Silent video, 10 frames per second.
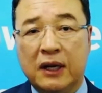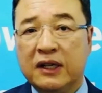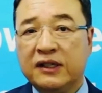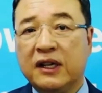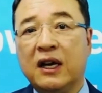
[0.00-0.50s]

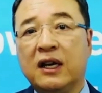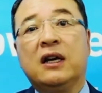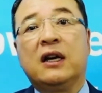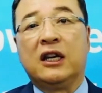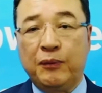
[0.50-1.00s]
Let's
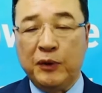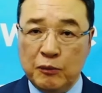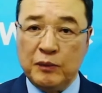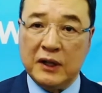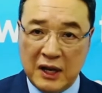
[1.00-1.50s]
say if
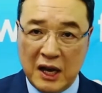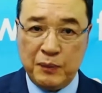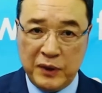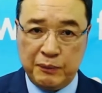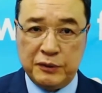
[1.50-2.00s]
you meet
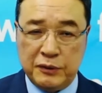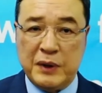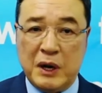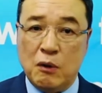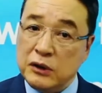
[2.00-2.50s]
ten people,
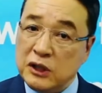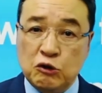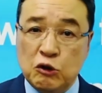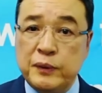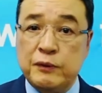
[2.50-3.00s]
but only
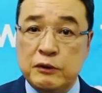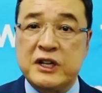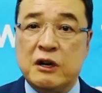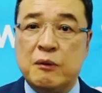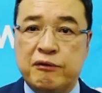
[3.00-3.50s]
two people
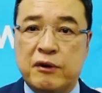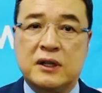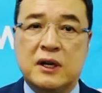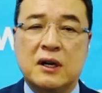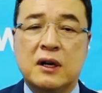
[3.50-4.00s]
use our
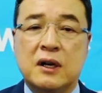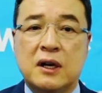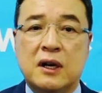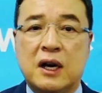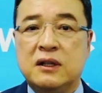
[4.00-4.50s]
product
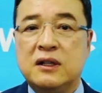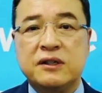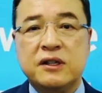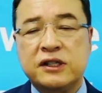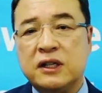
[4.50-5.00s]
and the
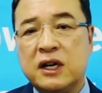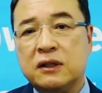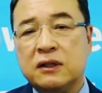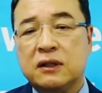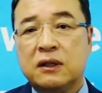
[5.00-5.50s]
others are
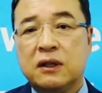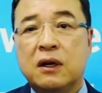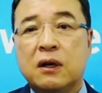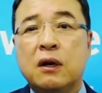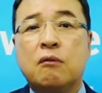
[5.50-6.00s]
not,
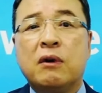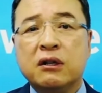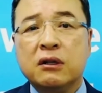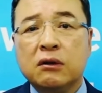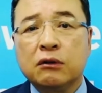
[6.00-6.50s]
what
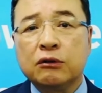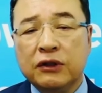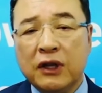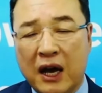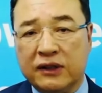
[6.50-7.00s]
are you going to do
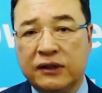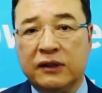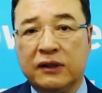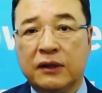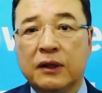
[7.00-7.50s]
next?
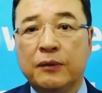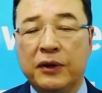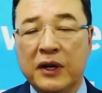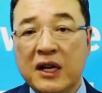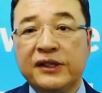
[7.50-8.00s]

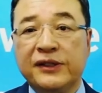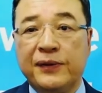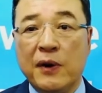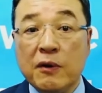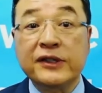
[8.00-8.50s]
Please
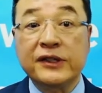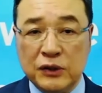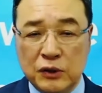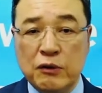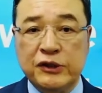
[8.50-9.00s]
focus
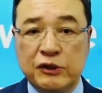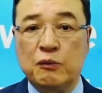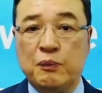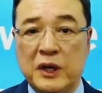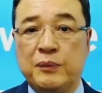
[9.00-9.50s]
on those
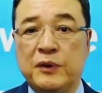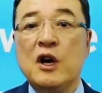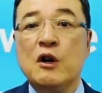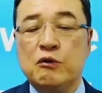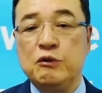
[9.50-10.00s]
two people
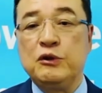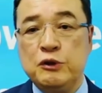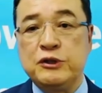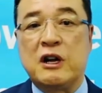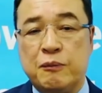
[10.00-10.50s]
who
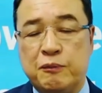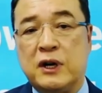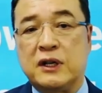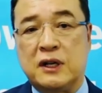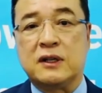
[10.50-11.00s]
use our
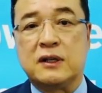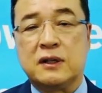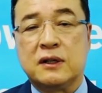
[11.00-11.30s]
product.